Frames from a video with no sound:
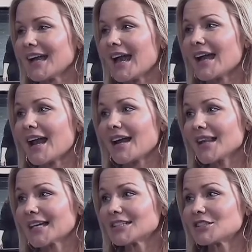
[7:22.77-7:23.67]
And I
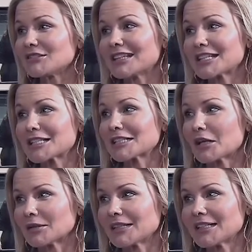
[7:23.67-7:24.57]
like to do things
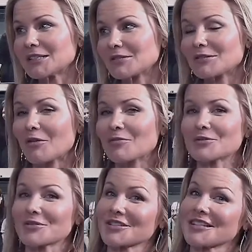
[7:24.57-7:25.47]
slowly, so soaps
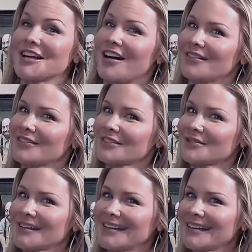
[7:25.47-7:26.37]
were just not for
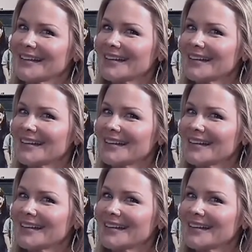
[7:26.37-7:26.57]
me.